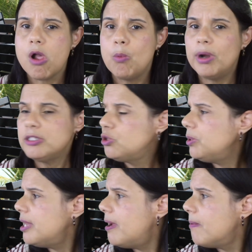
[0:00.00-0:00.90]
What's
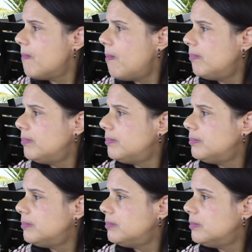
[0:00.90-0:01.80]
doing that?
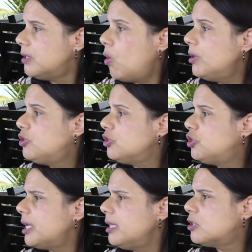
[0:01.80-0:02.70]
Oh, it's your
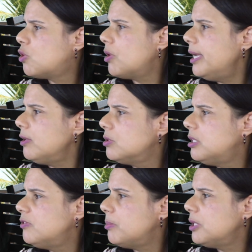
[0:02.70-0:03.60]
chicken that's cooking? We'll
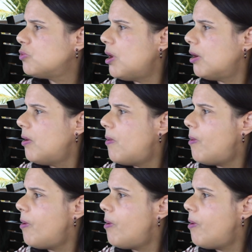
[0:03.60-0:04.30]
see if something's wrong.